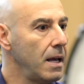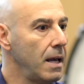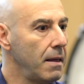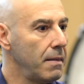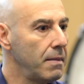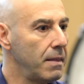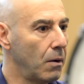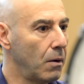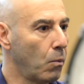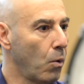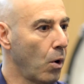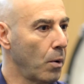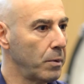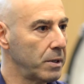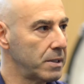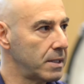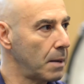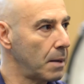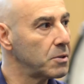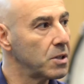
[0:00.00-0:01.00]
the warm
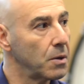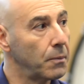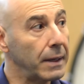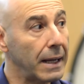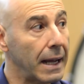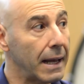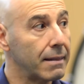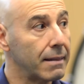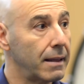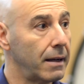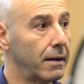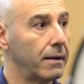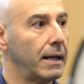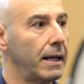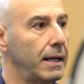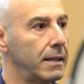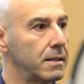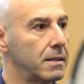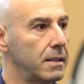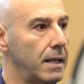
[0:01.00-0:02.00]
reception we get there.
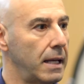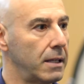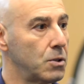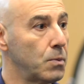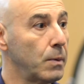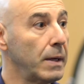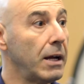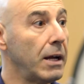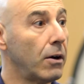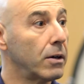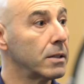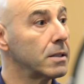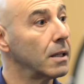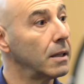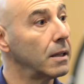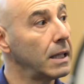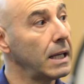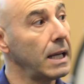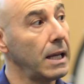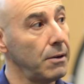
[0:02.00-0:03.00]
It's really hard to
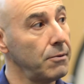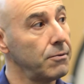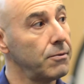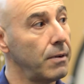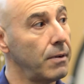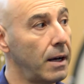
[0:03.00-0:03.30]
leave.